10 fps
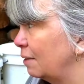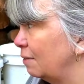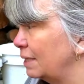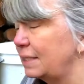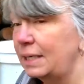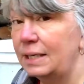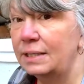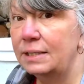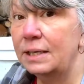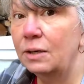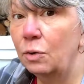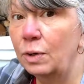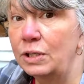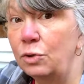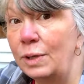This is
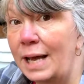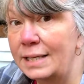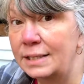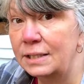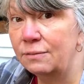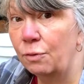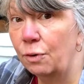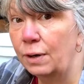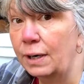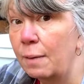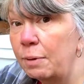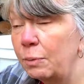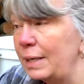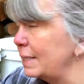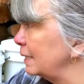going to last us for a couple of
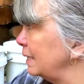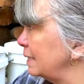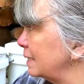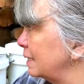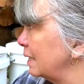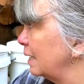weeks at least.